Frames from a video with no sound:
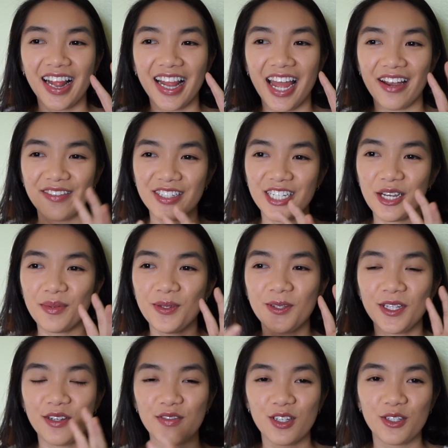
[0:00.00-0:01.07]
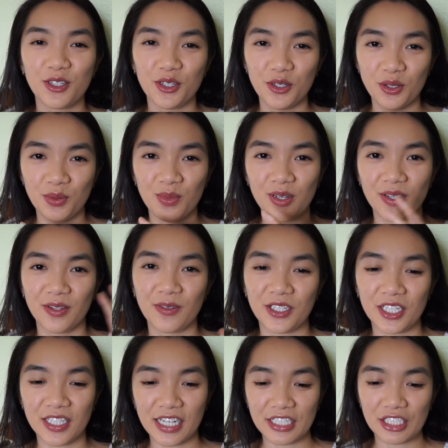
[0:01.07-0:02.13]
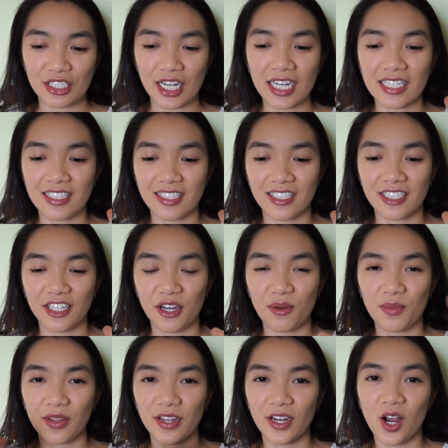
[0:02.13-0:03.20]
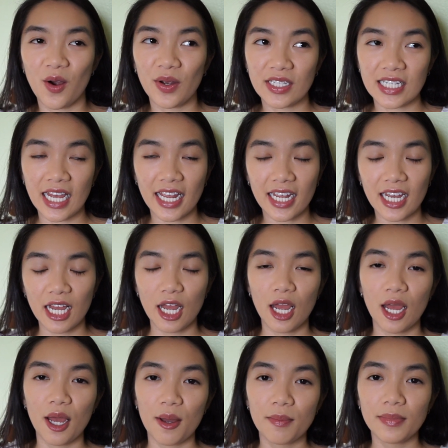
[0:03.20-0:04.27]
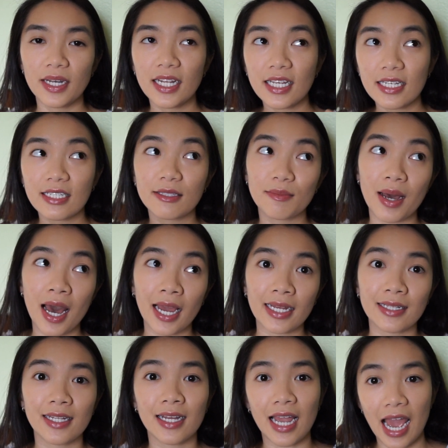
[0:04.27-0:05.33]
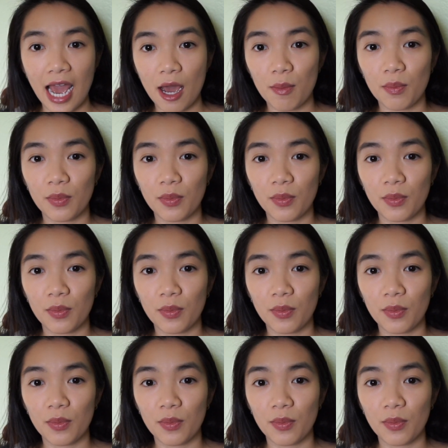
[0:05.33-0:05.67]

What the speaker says: every time you leave the tube, which is their train system, they're always like, please mind the gap,